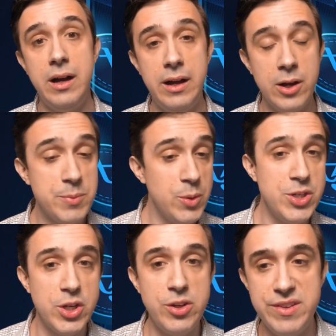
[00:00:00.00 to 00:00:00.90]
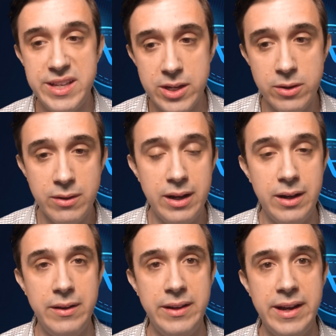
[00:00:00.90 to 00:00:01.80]
I hope you enjoyed the video,
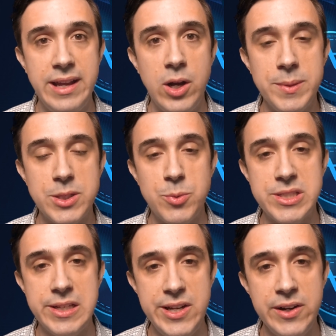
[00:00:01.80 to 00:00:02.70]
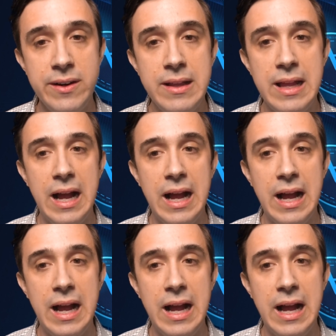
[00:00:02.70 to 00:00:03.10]
and I hope that was clear.